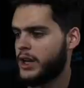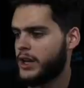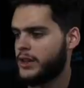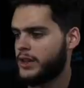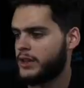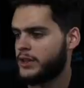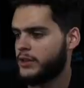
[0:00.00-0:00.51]
and
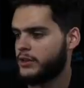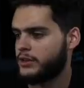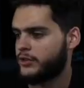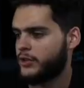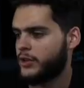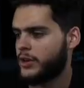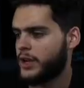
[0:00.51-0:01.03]
then goes
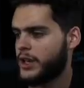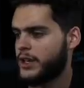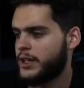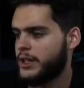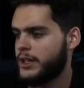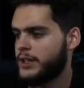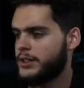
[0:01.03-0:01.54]
for a
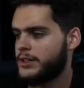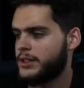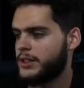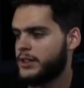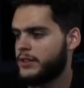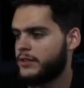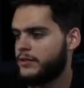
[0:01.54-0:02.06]

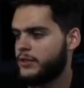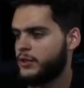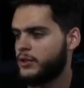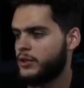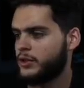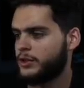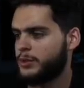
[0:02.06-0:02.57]
easy
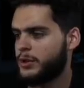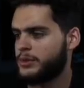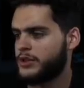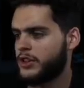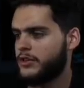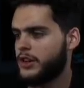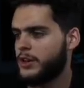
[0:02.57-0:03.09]
field goal to put
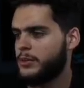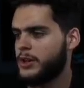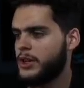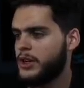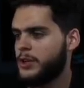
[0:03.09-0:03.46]
himself up.